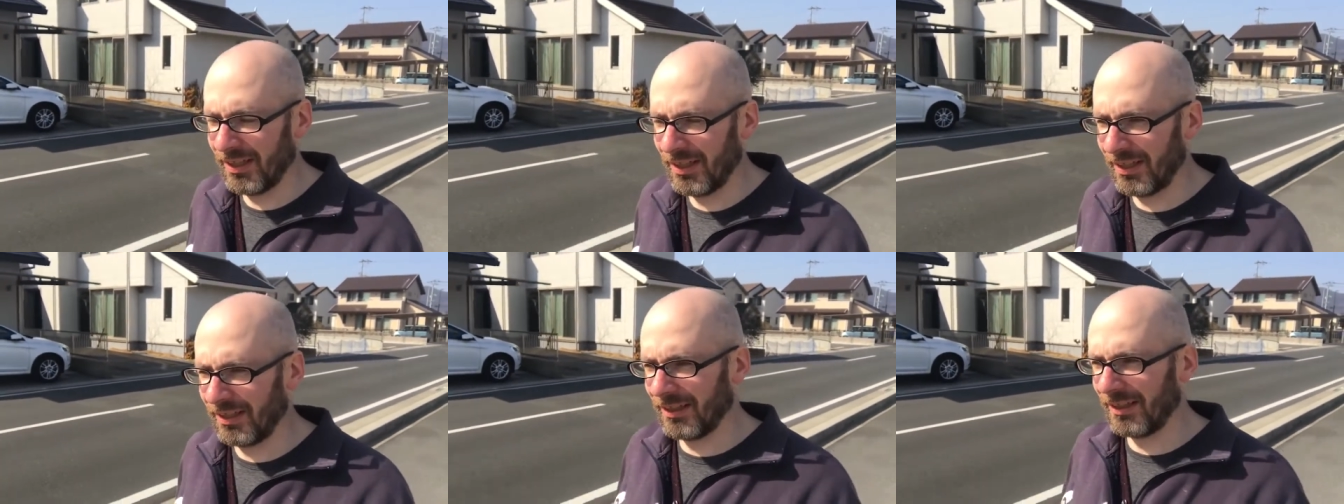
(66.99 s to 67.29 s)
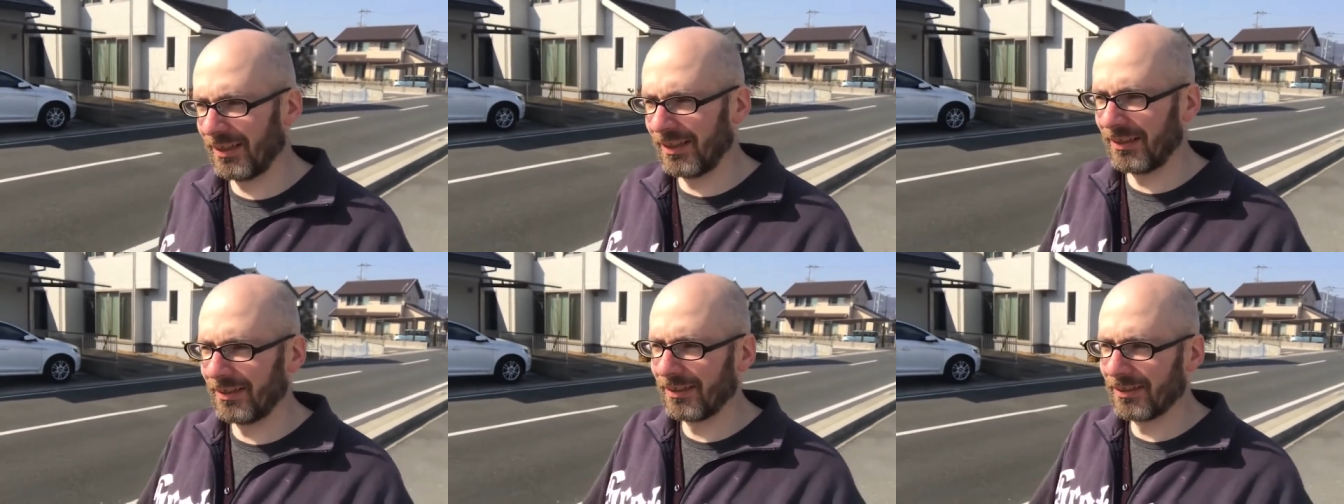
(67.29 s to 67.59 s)

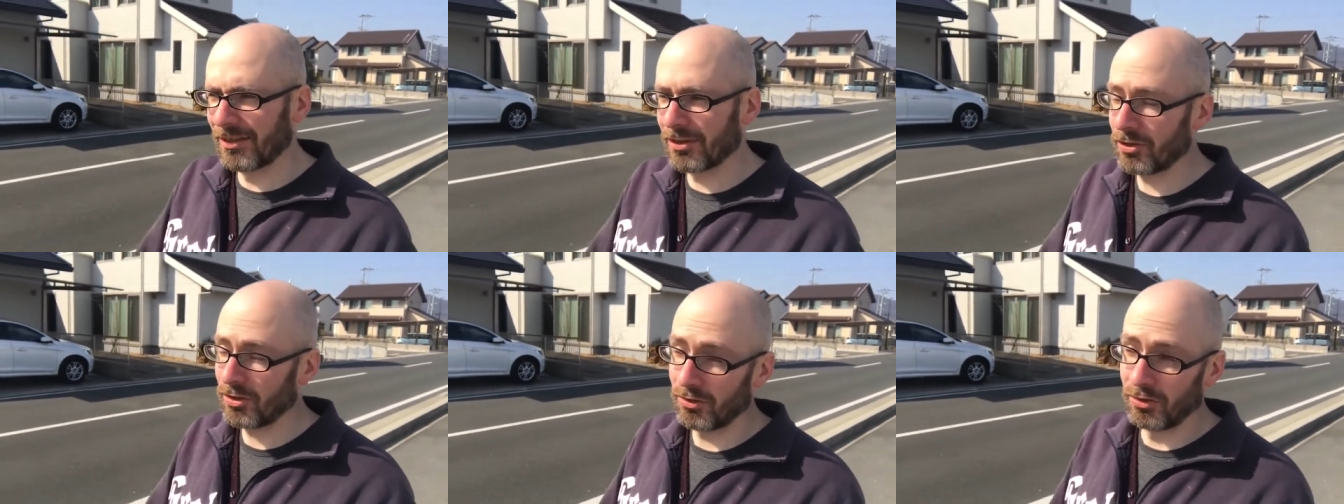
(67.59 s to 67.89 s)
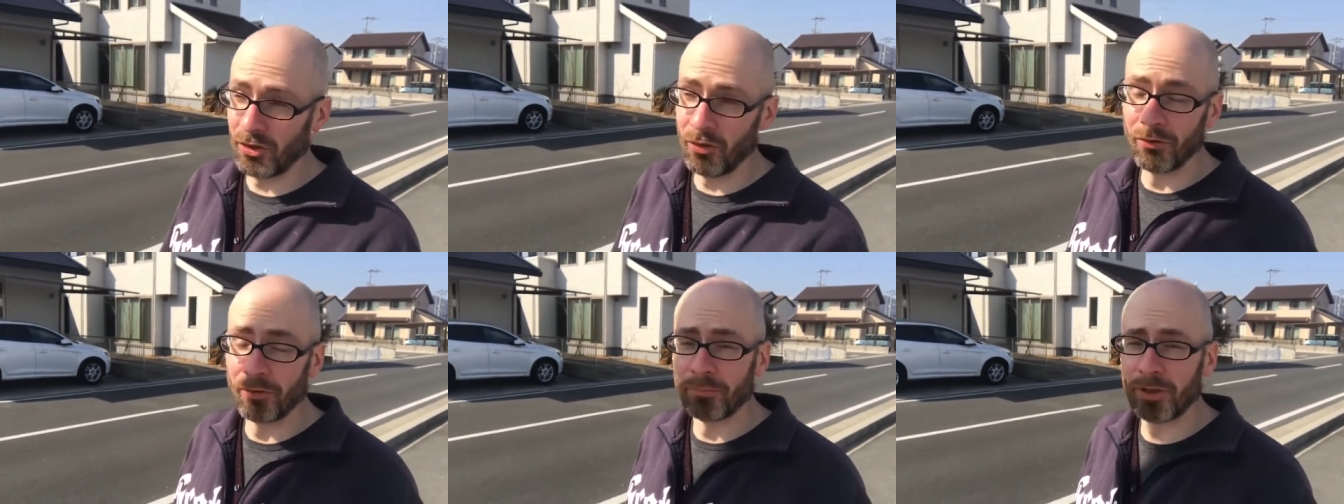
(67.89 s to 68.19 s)
And
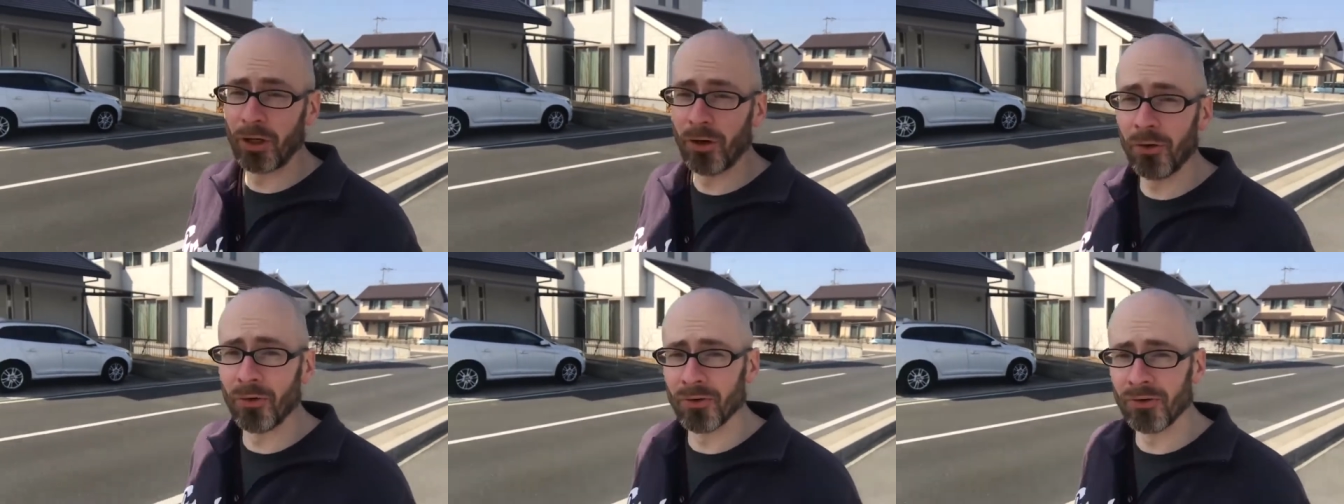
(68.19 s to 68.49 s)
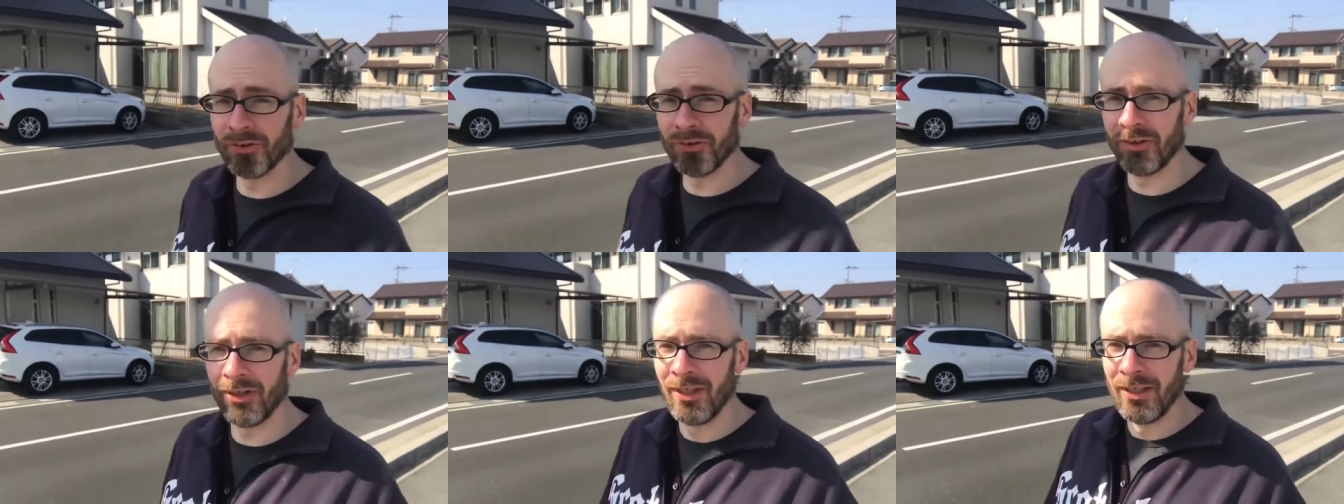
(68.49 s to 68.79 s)
lo and
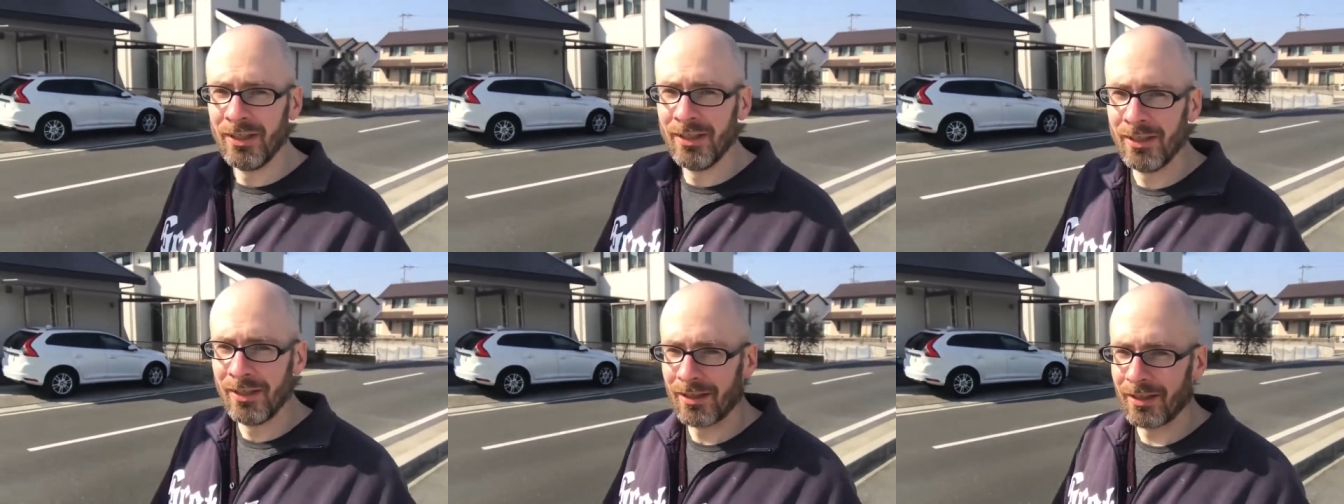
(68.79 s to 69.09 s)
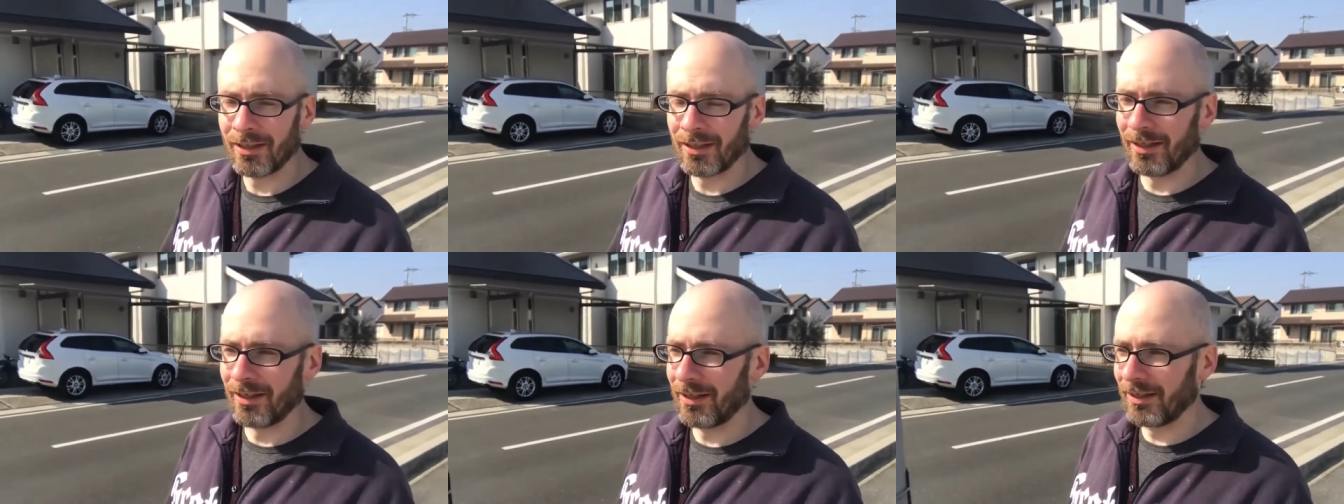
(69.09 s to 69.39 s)
behold,
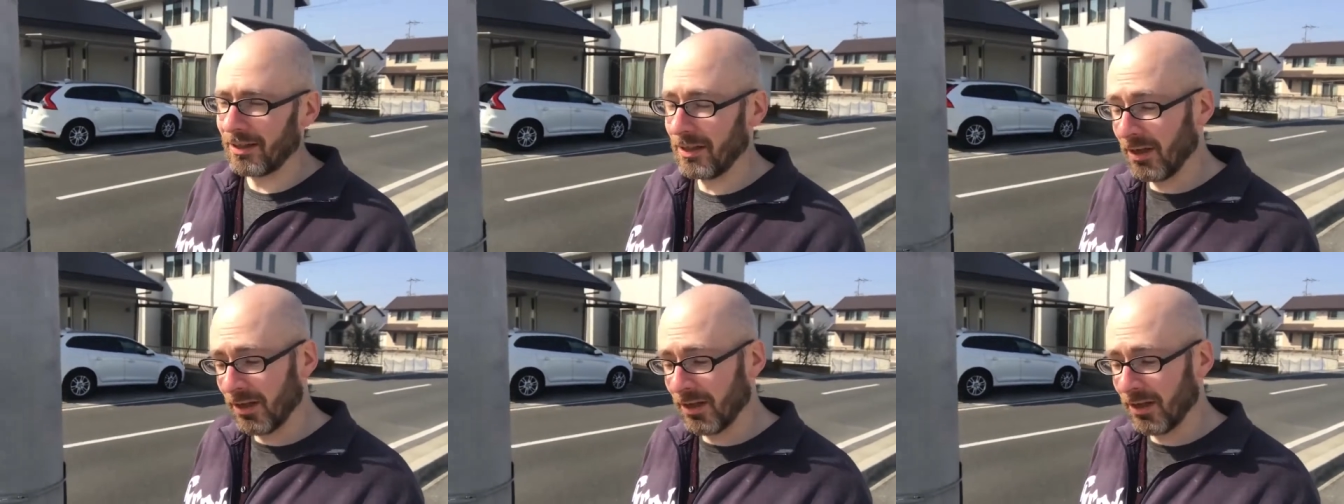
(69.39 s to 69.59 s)
uh,